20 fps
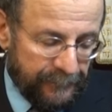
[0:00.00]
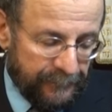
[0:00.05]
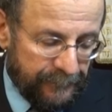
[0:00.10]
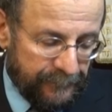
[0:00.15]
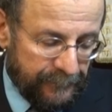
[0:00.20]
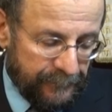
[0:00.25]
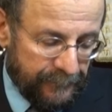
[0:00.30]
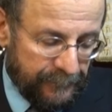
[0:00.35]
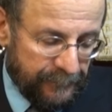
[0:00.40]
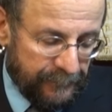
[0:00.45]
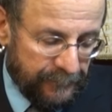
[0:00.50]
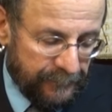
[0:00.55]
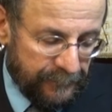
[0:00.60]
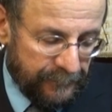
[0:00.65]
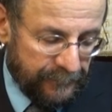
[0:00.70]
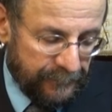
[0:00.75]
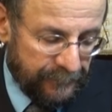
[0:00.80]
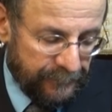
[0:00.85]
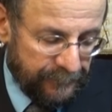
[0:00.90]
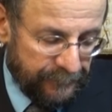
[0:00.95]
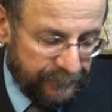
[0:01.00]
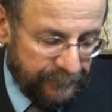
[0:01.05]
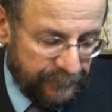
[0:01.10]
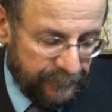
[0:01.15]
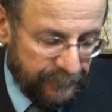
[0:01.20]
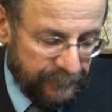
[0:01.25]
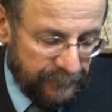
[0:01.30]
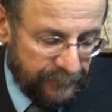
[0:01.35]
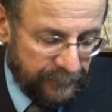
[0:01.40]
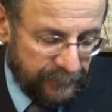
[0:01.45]

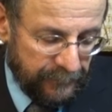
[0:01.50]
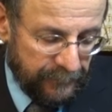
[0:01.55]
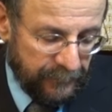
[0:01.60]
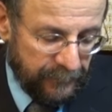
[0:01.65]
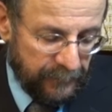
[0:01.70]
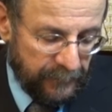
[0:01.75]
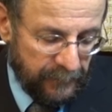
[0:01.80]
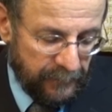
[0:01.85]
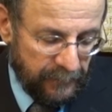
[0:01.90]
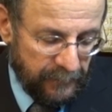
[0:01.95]
(no one is talking)